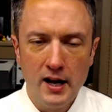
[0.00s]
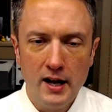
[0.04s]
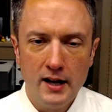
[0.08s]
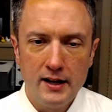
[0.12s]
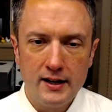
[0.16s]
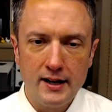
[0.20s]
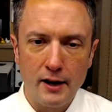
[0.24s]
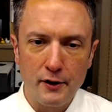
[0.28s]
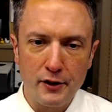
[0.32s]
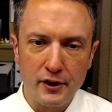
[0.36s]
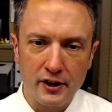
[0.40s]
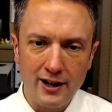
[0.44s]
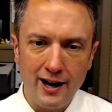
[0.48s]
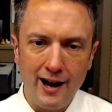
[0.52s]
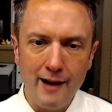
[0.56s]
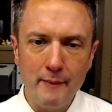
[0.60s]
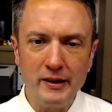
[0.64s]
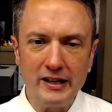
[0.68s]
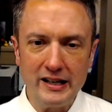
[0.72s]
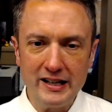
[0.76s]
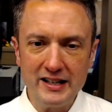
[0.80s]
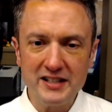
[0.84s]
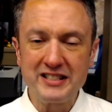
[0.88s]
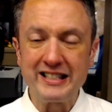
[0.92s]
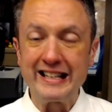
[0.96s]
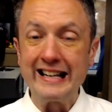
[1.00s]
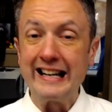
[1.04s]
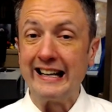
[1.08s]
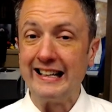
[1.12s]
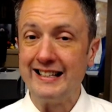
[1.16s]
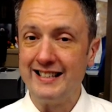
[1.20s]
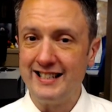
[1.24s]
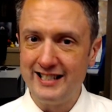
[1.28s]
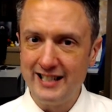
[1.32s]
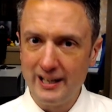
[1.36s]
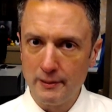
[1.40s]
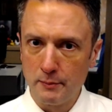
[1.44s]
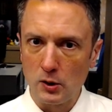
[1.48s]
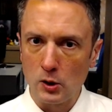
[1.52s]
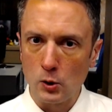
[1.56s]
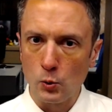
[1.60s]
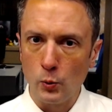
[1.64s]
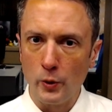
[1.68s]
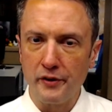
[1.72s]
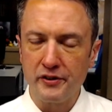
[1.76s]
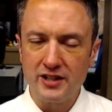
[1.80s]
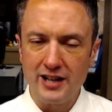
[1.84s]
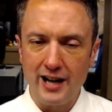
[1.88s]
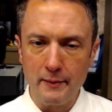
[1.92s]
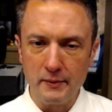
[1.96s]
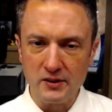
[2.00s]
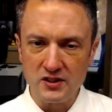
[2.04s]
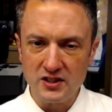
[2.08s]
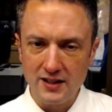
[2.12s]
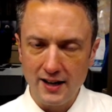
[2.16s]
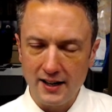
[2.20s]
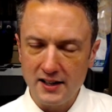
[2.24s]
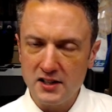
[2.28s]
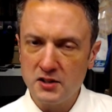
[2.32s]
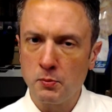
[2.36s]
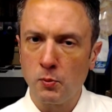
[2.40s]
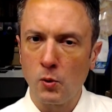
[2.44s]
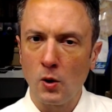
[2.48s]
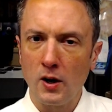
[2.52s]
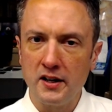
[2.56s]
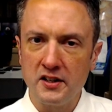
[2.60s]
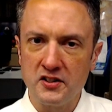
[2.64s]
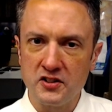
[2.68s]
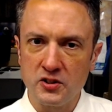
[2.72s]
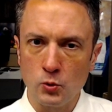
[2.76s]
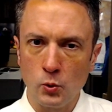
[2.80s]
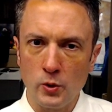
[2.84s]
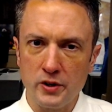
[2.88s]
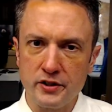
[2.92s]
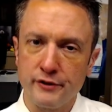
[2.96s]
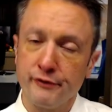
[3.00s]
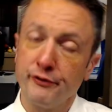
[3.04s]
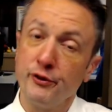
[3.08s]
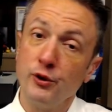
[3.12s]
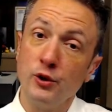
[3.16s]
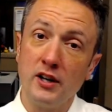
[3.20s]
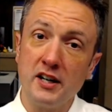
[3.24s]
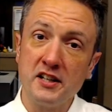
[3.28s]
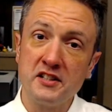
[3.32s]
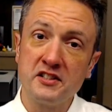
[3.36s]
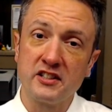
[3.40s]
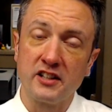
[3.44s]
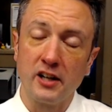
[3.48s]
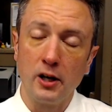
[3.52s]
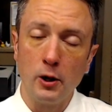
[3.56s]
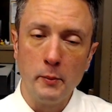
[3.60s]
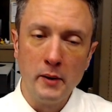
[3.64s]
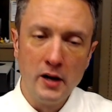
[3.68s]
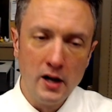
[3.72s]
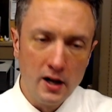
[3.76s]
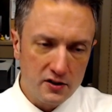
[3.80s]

Now, the comet is getting dimmer with time. It's not as bright as it was a few nights ago.